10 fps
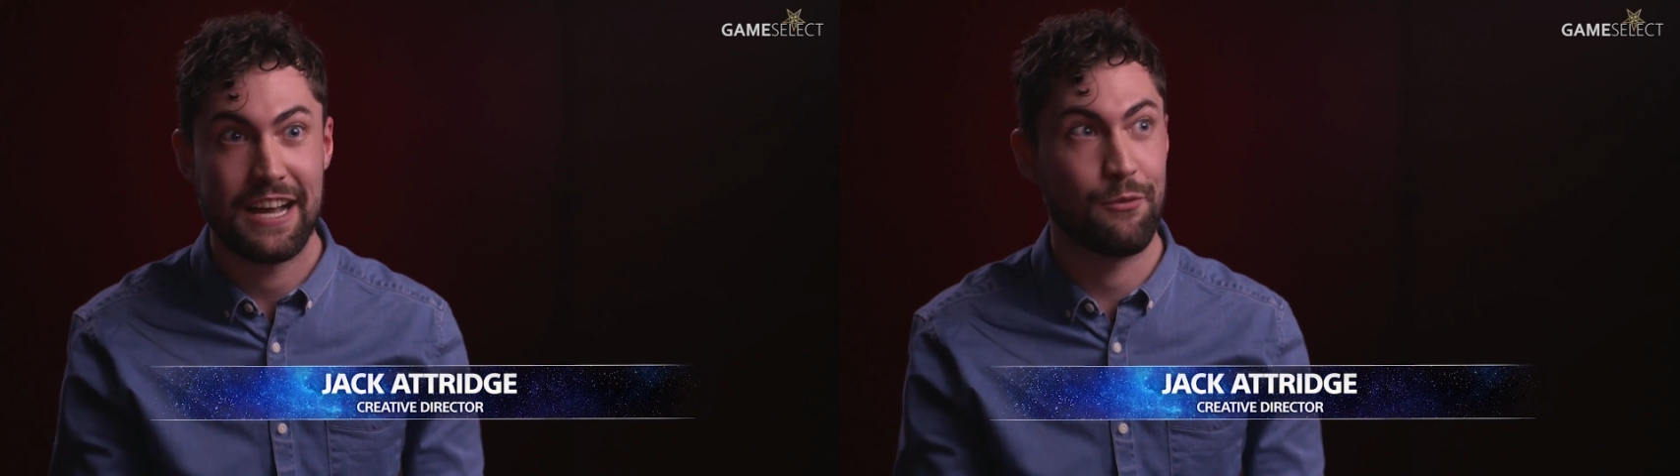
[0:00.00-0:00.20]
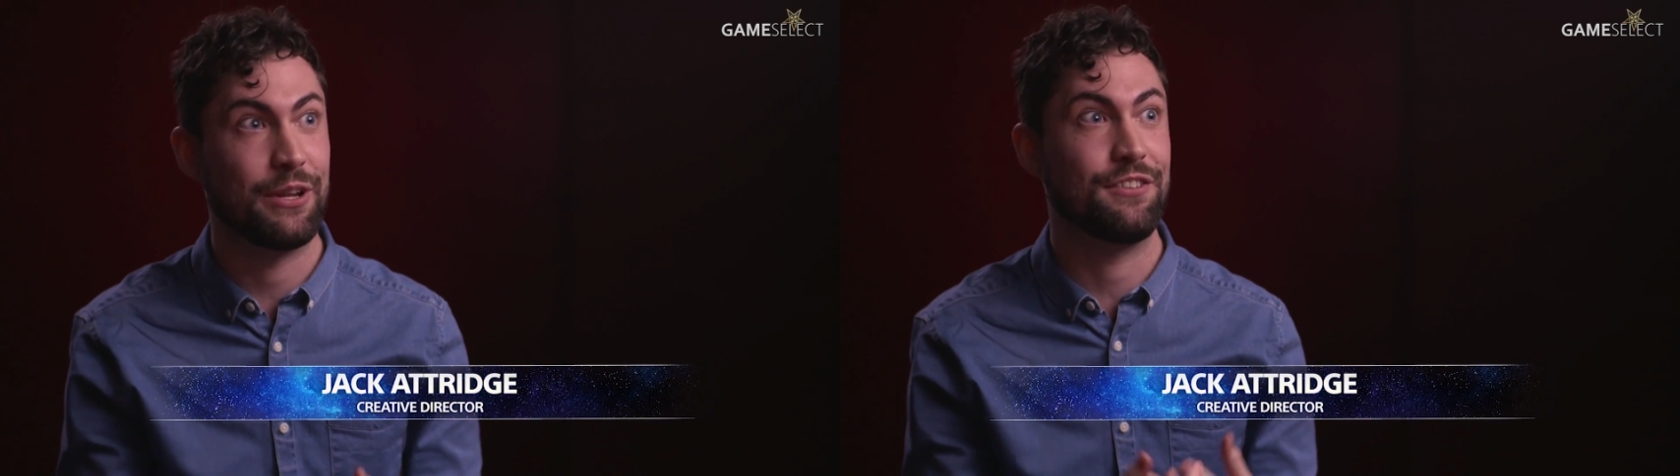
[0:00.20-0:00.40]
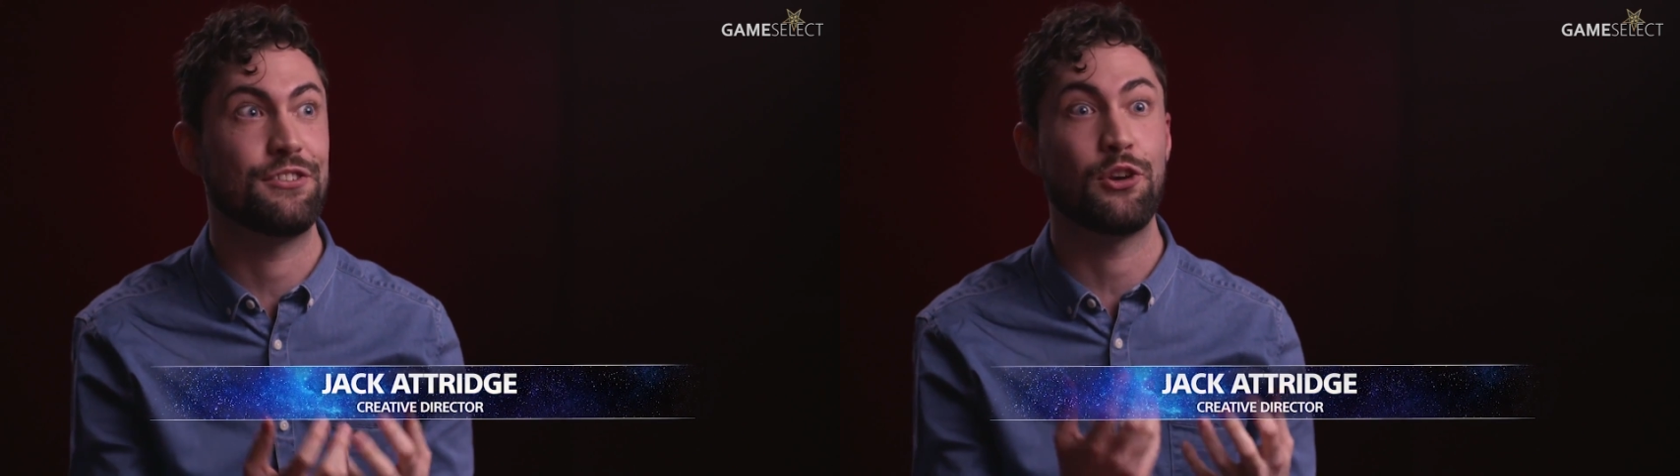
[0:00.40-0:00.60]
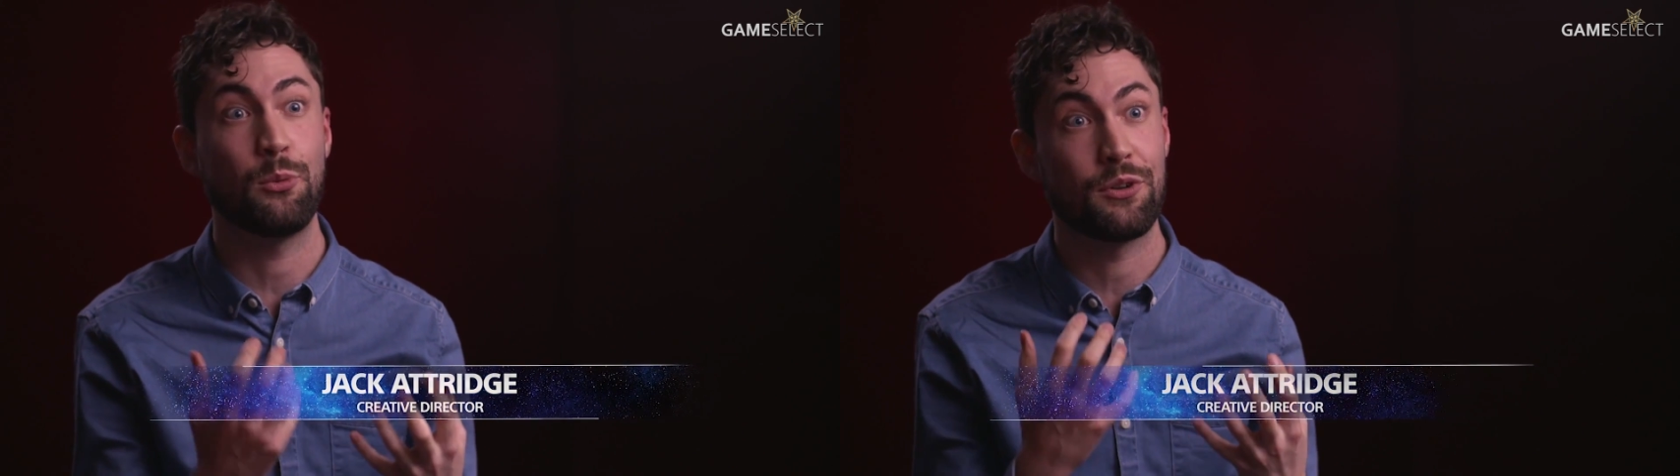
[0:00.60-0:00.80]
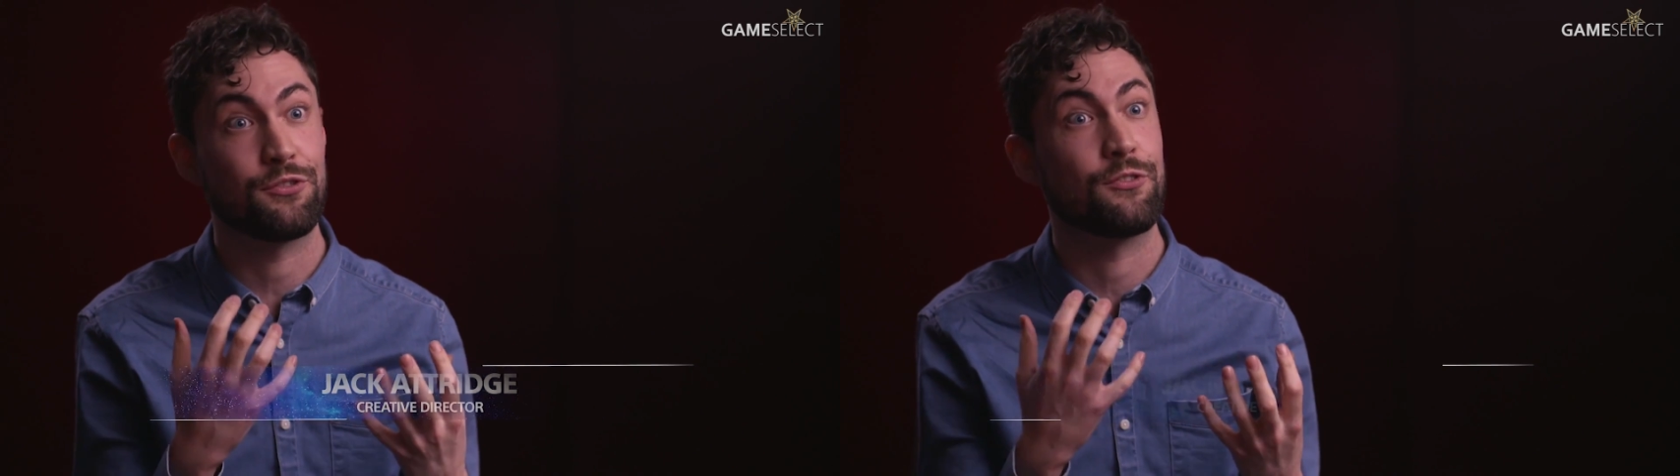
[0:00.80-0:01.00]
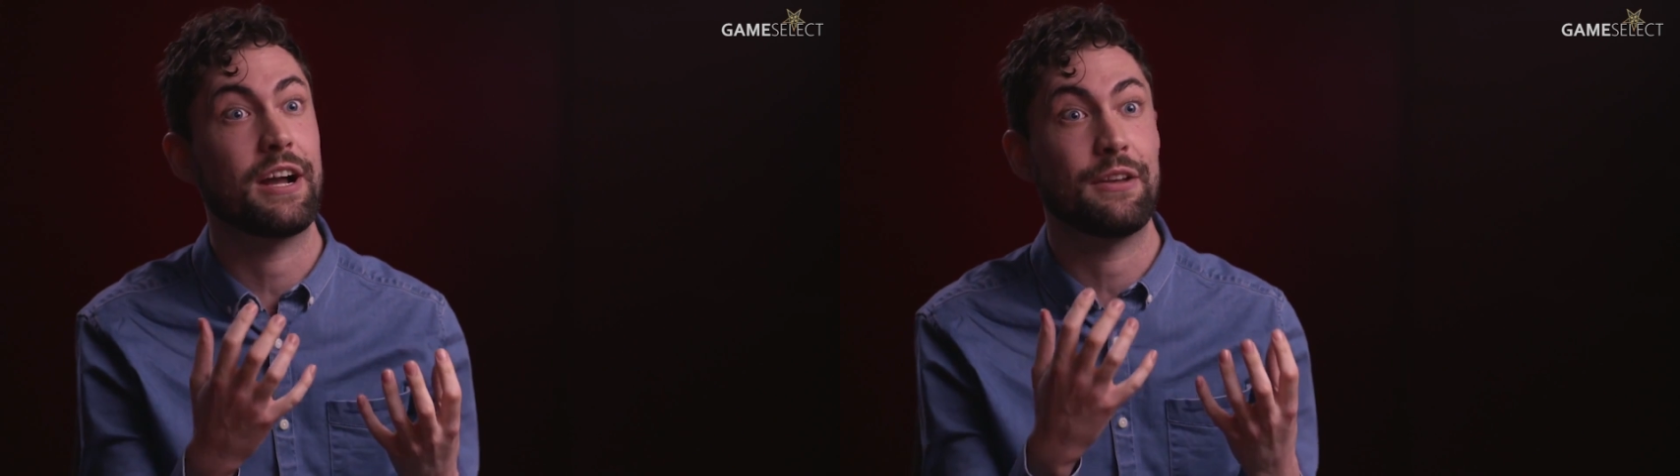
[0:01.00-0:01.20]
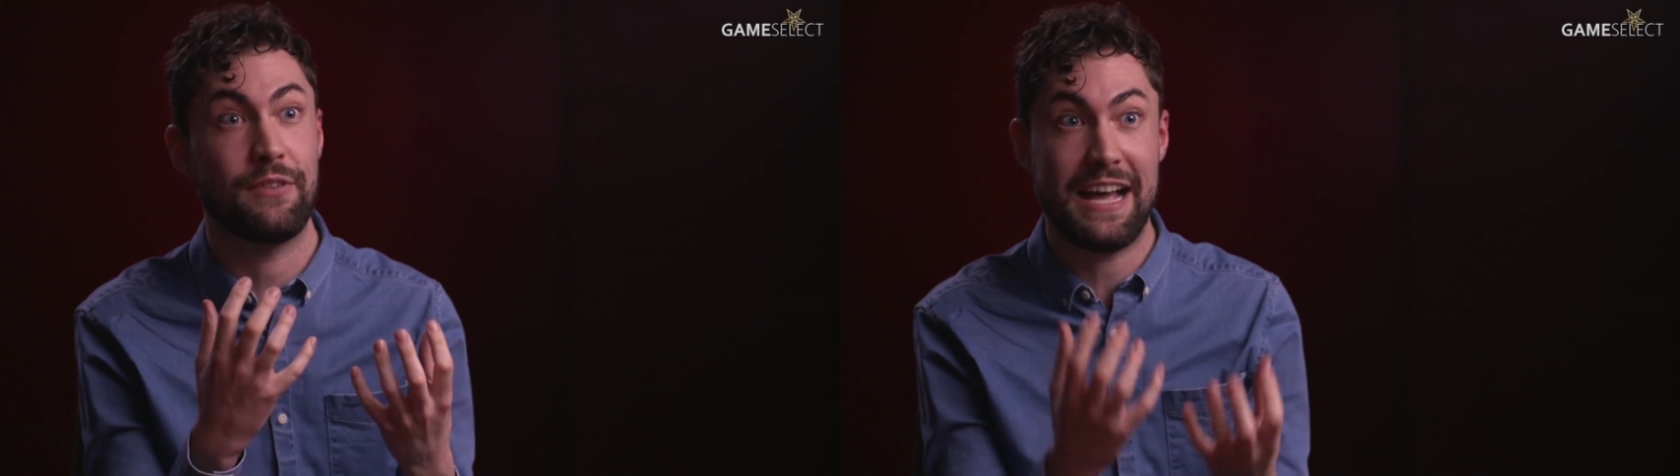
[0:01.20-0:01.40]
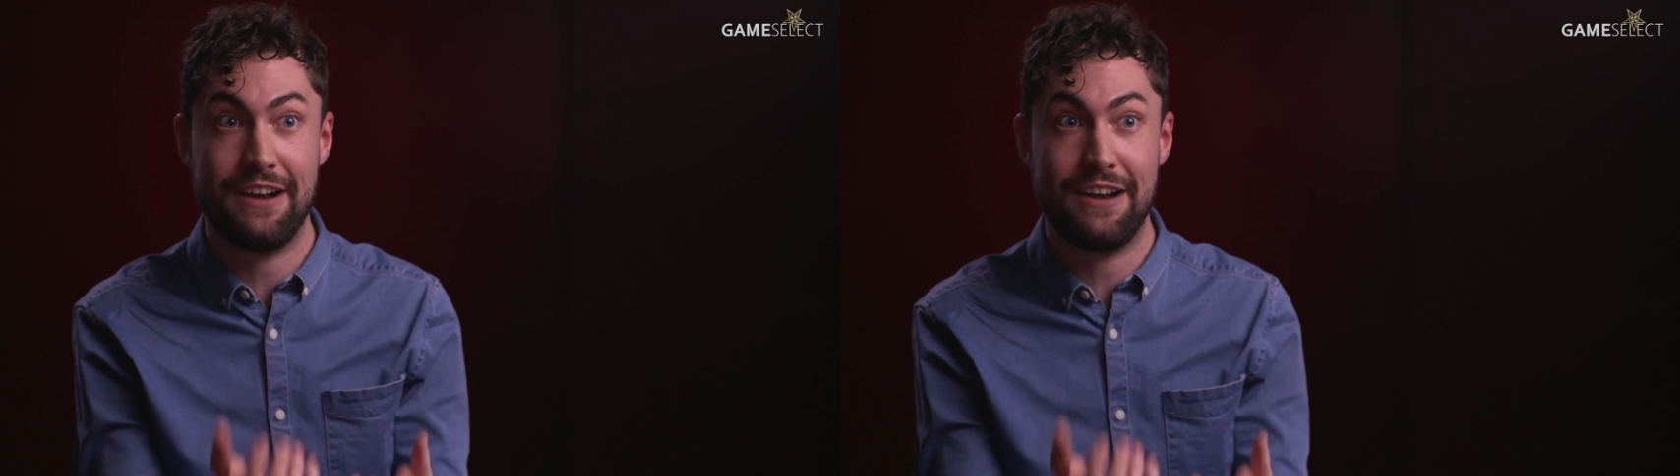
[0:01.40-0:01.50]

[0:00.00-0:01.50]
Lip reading: and wanting to do what's right for